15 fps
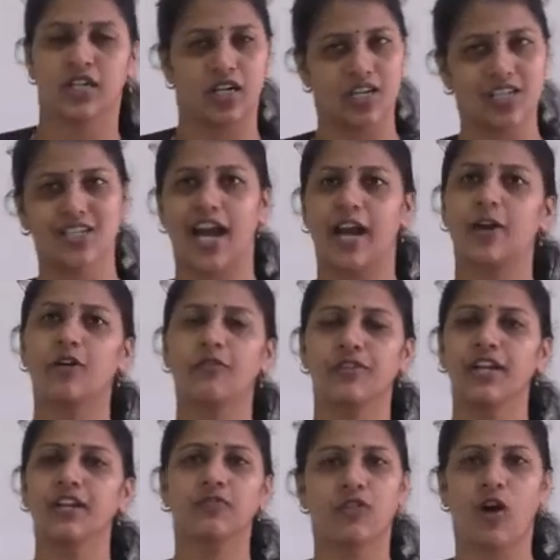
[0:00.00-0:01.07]
A shadow
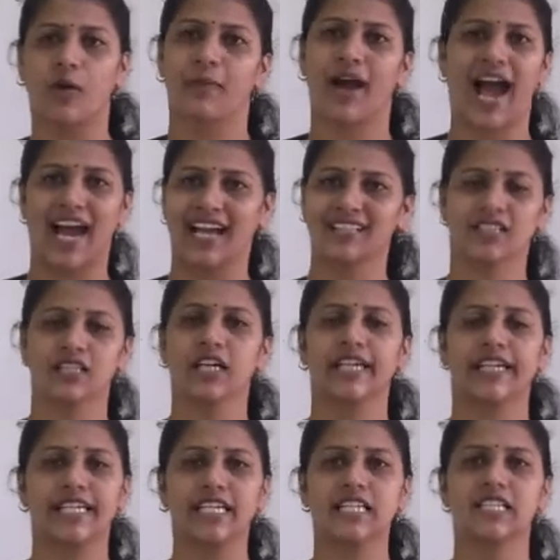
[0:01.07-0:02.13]
will form as
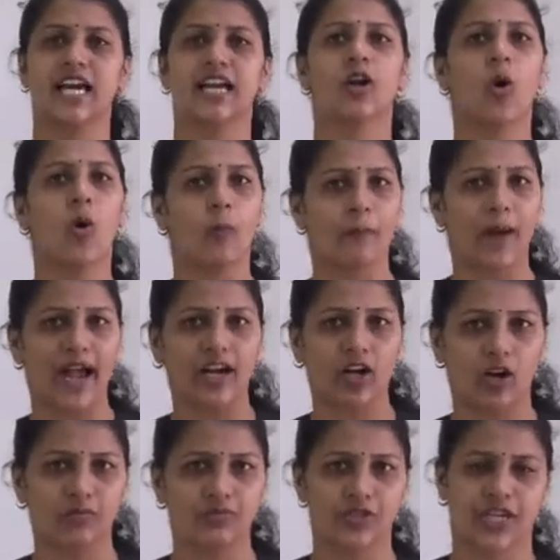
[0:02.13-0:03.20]
the it is an opaque
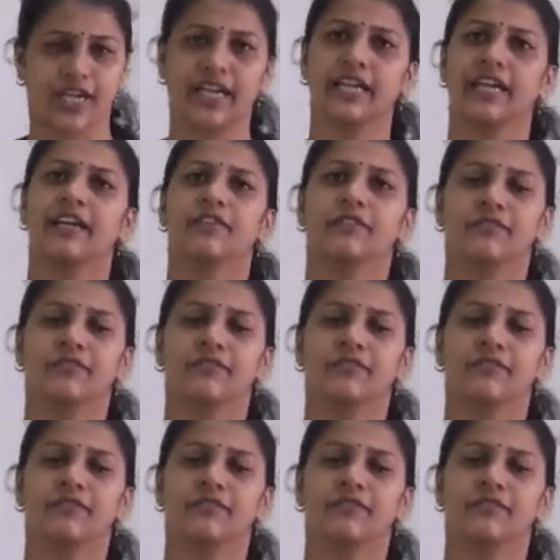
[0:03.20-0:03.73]
object.